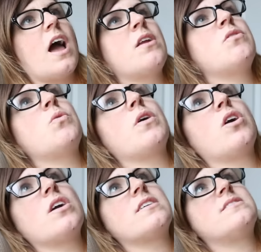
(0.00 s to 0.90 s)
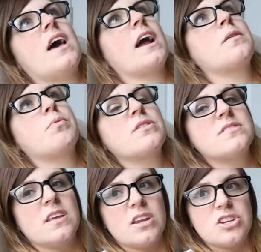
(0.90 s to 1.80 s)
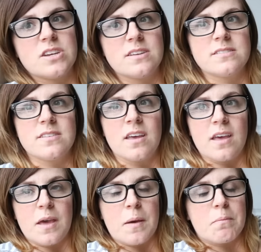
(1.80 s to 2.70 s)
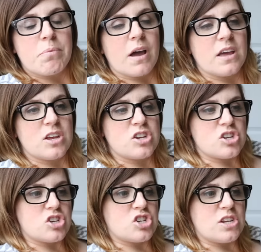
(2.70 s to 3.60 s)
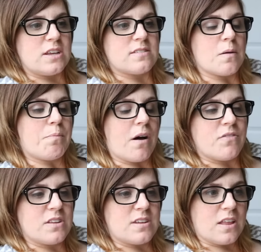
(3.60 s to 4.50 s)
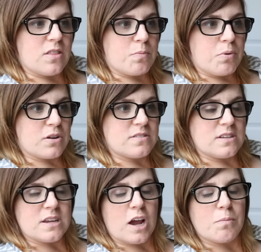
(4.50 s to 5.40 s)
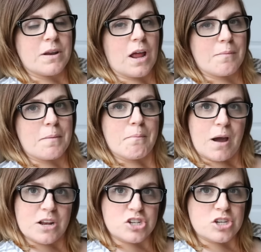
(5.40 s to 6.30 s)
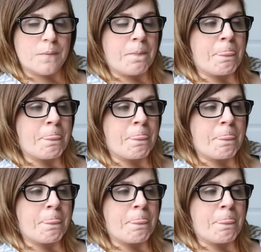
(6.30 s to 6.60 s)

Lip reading: I don't know what her exact percentage is, but she's above the 10th percentile, but not by much.